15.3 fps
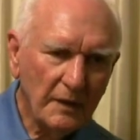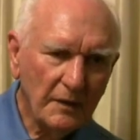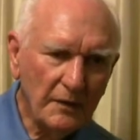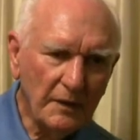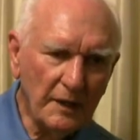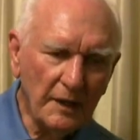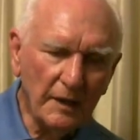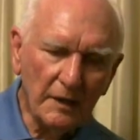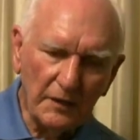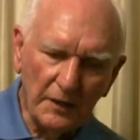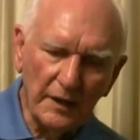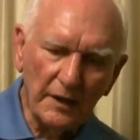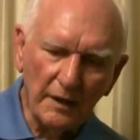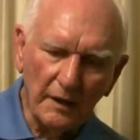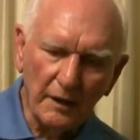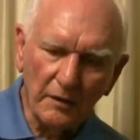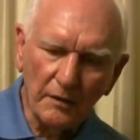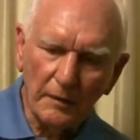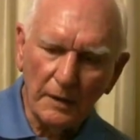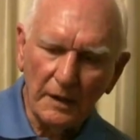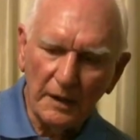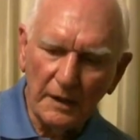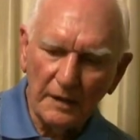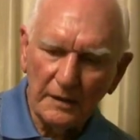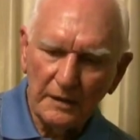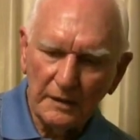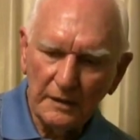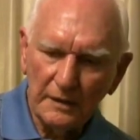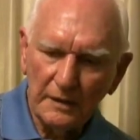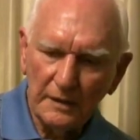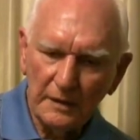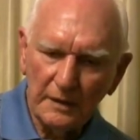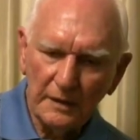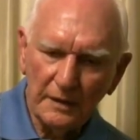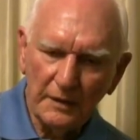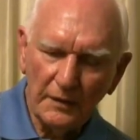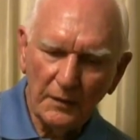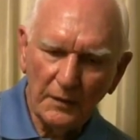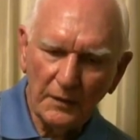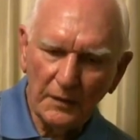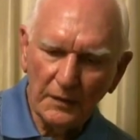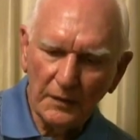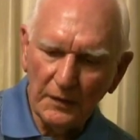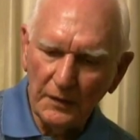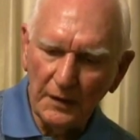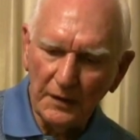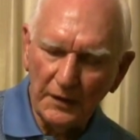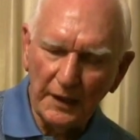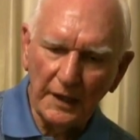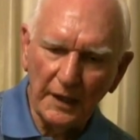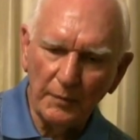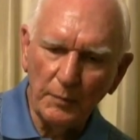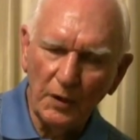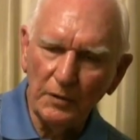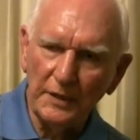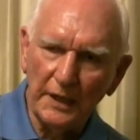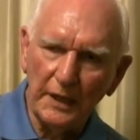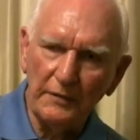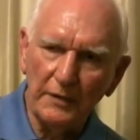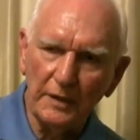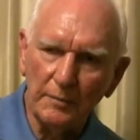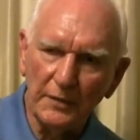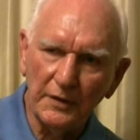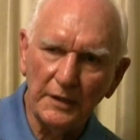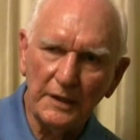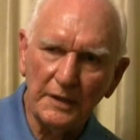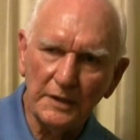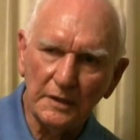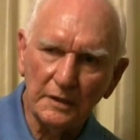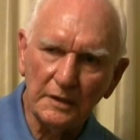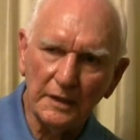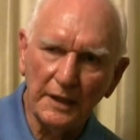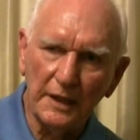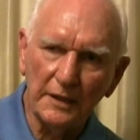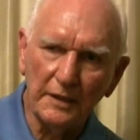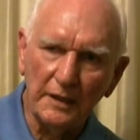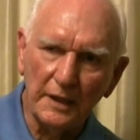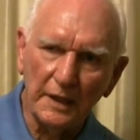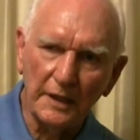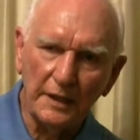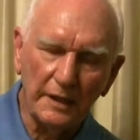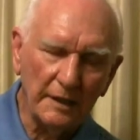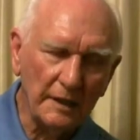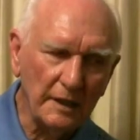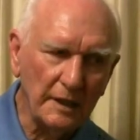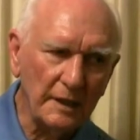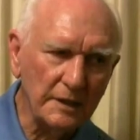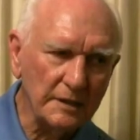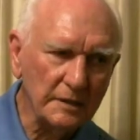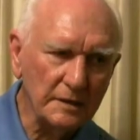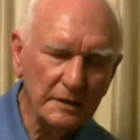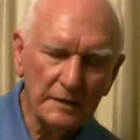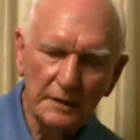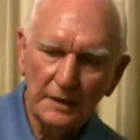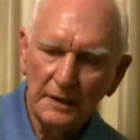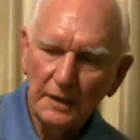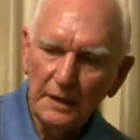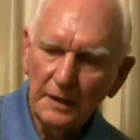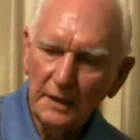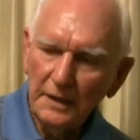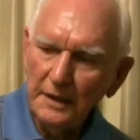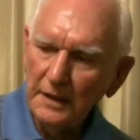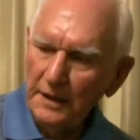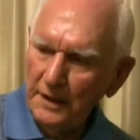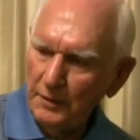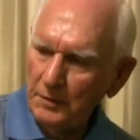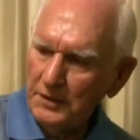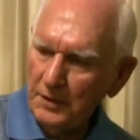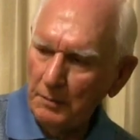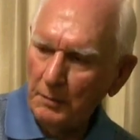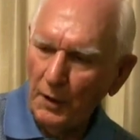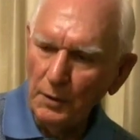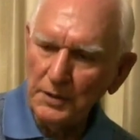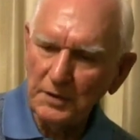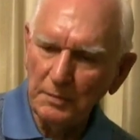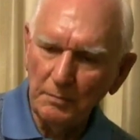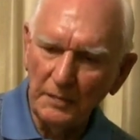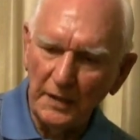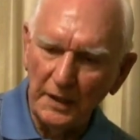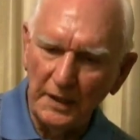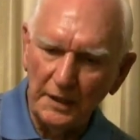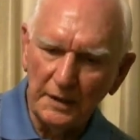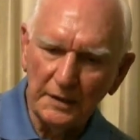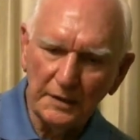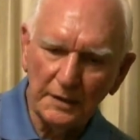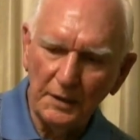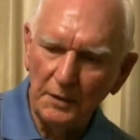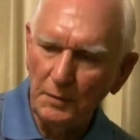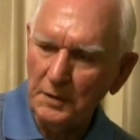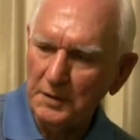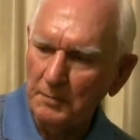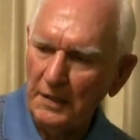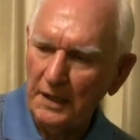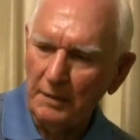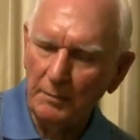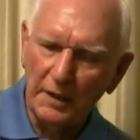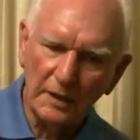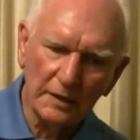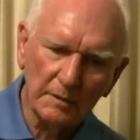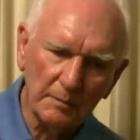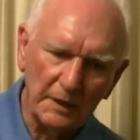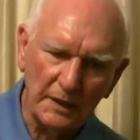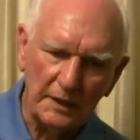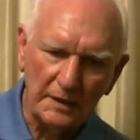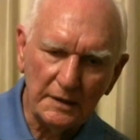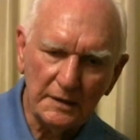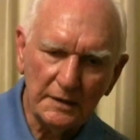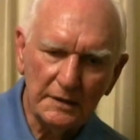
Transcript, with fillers: they, there, uh, they had both Navy and Marines together in Aiea Heights, and there was a bosun mate who was my bunk mate.